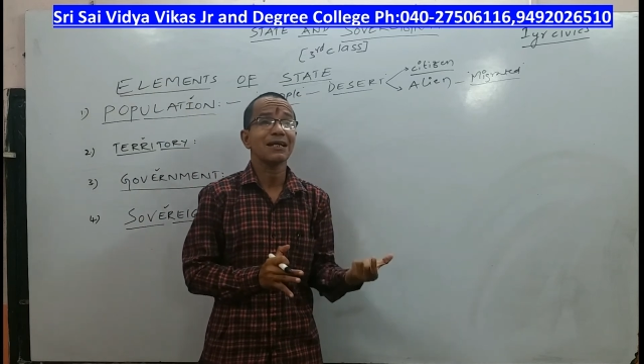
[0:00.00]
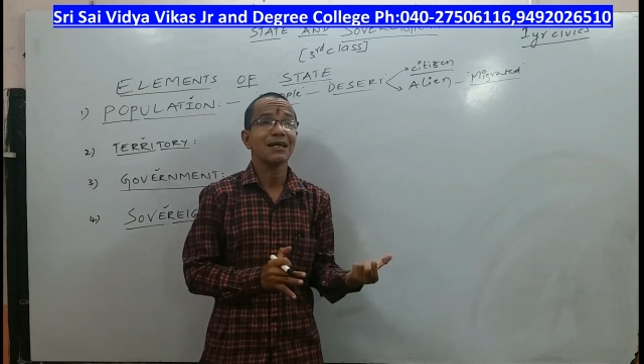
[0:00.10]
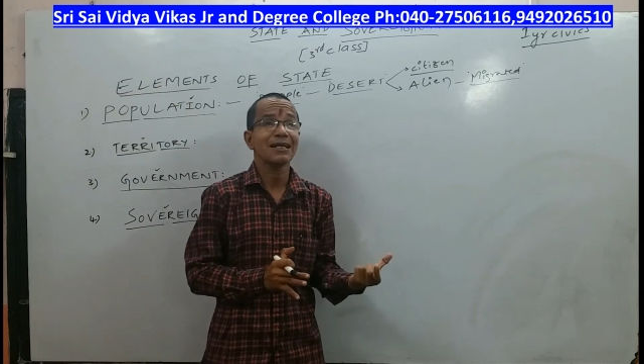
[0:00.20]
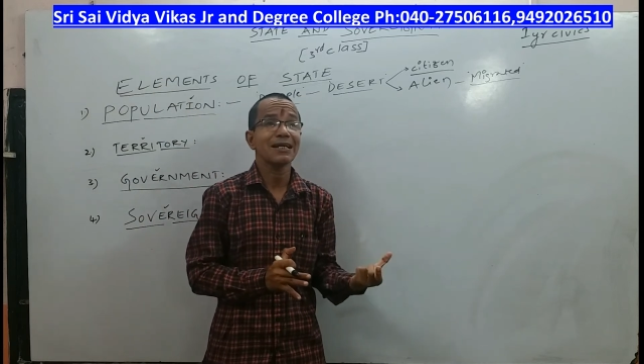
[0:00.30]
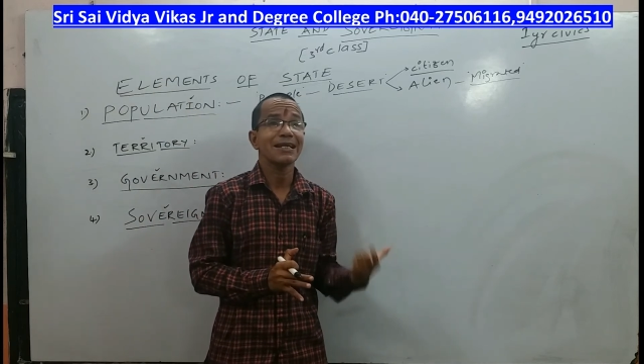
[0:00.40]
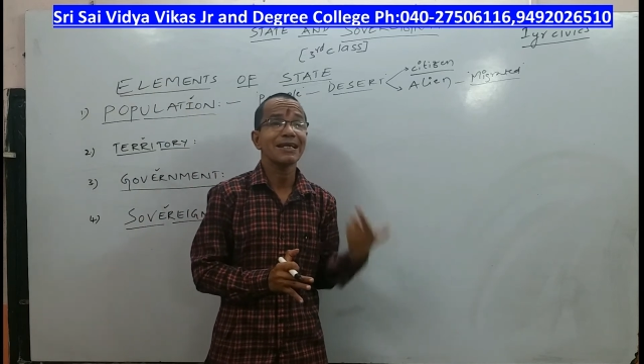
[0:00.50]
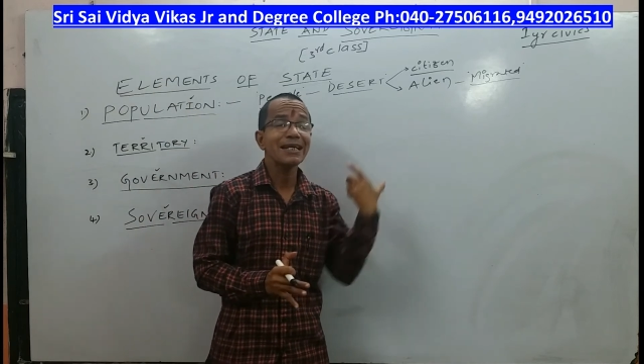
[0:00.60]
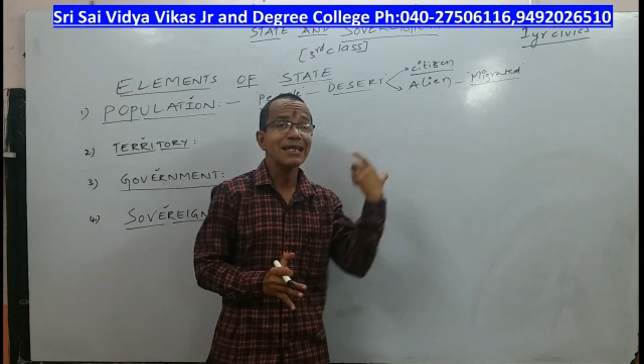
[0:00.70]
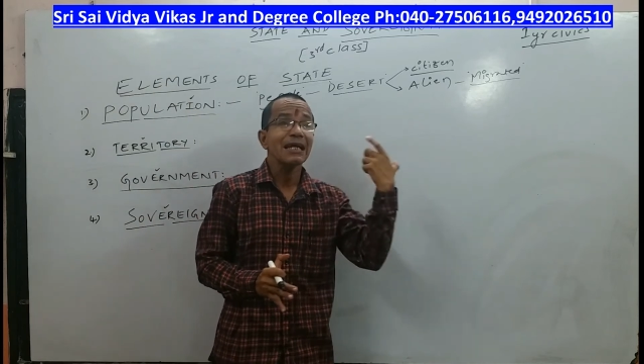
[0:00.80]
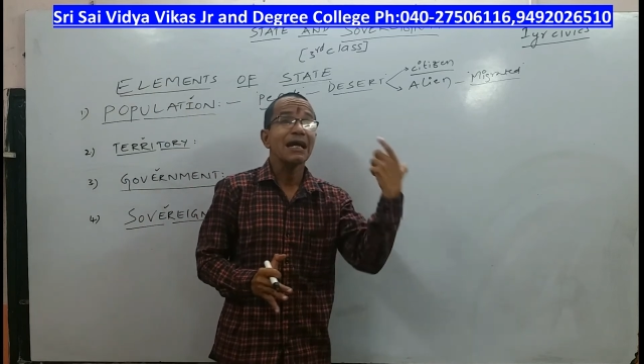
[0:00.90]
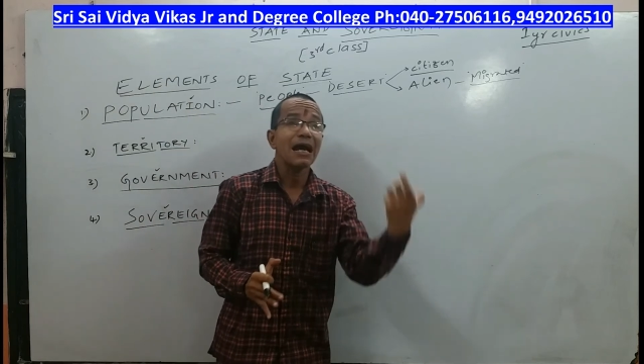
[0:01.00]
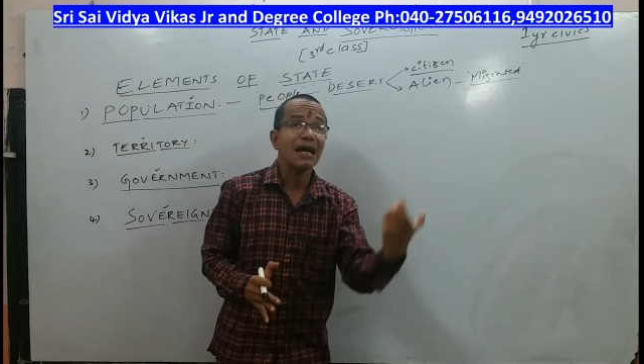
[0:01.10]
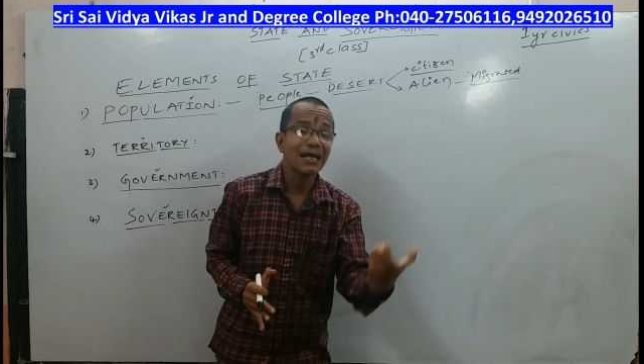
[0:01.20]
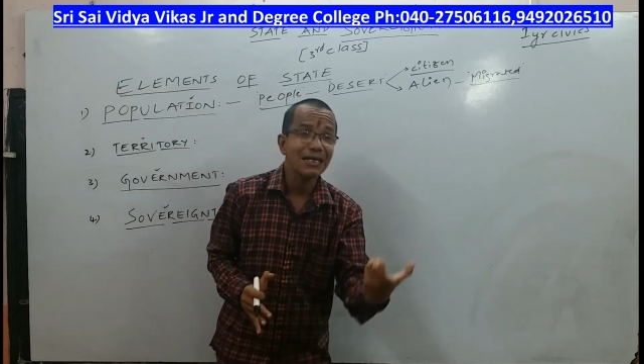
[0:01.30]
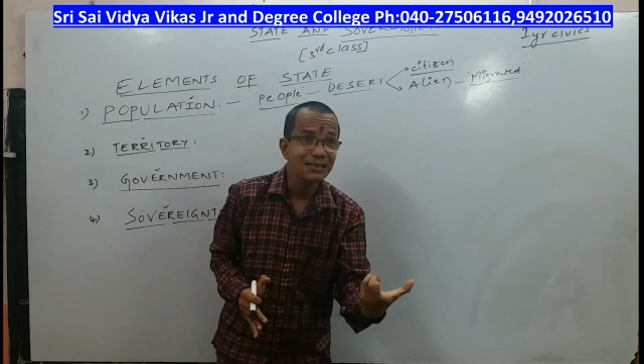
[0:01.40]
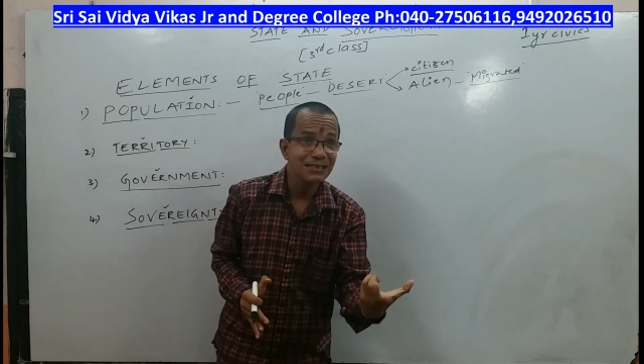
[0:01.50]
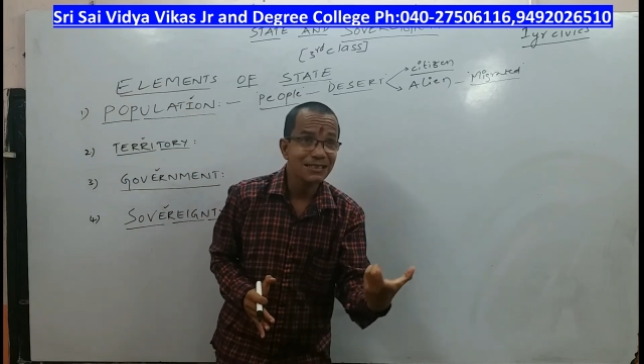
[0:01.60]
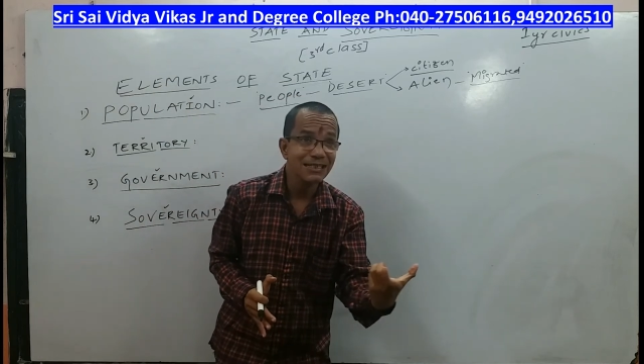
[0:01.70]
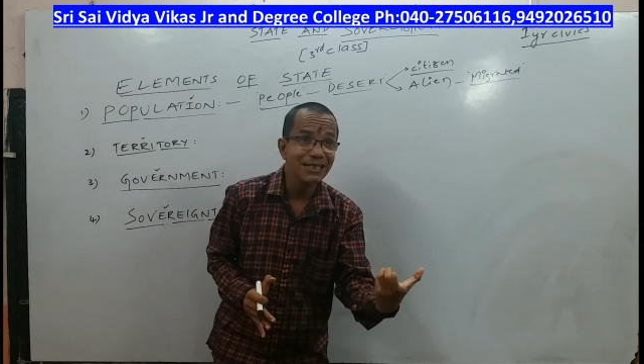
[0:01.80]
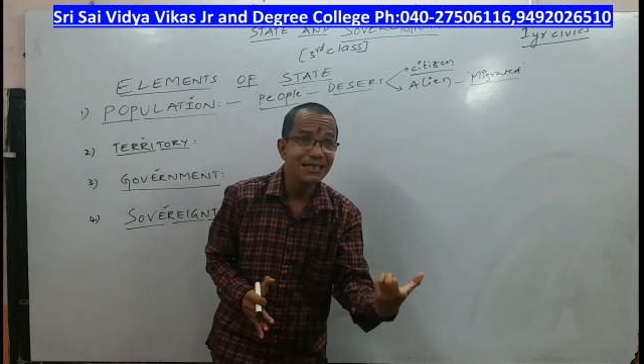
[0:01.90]
country and
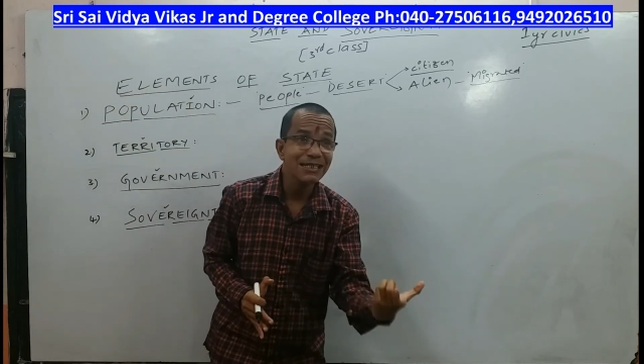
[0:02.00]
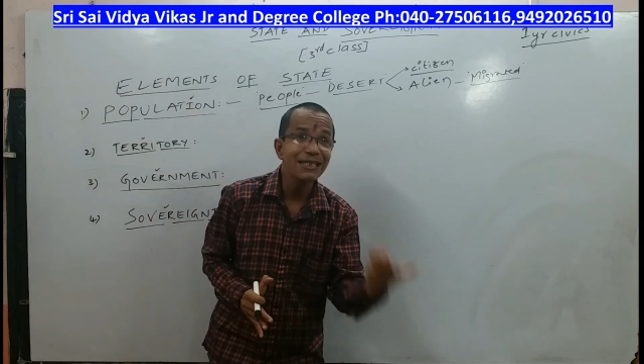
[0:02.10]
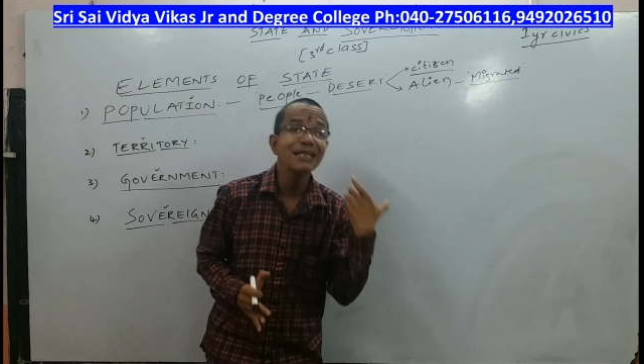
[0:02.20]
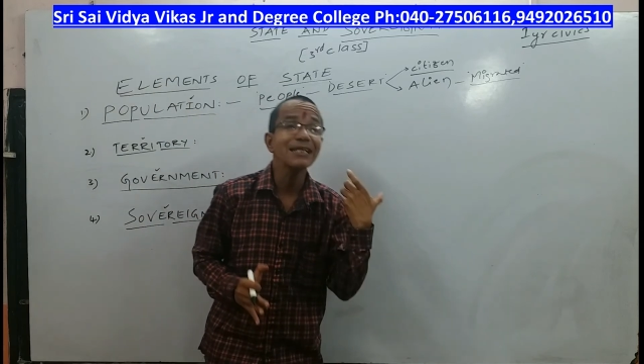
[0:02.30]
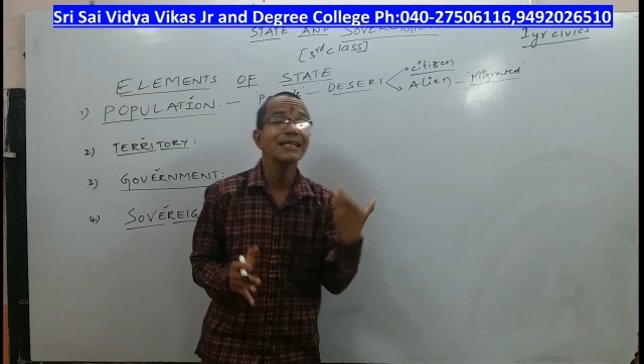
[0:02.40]
settled